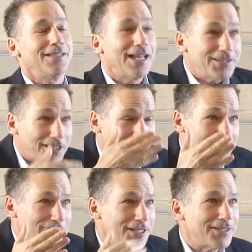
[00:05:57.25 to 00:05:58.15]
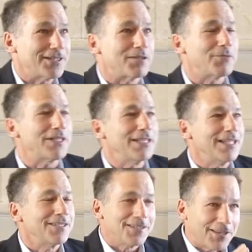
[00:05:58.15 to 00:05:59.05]
That's a kind of listening, but
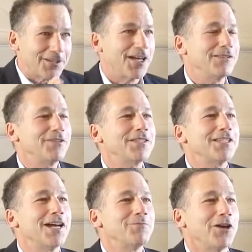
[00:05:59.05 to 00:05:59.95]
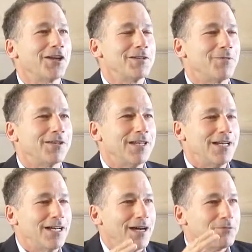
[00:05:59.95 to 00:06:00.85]
it's not the kind of listening I'm talking about.
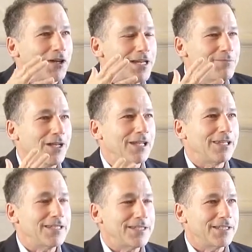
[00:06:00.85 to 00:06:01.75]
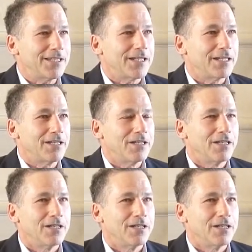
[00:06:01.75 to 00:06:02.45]
I'm talking about a listening